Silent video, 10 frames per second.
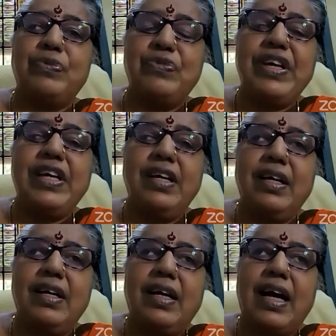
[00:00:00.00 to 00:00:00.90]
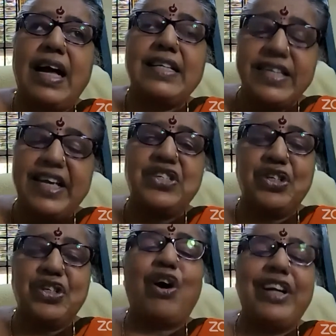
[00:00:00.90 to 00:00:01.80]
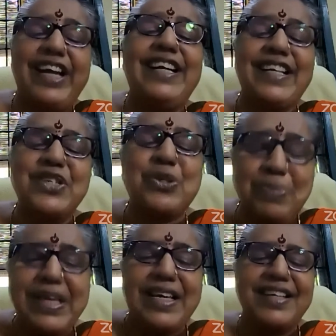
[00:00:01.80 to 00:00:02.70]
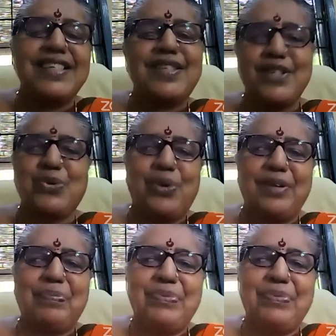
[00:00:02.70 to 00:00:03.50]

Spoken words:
we as nature ordained us to be is the soul.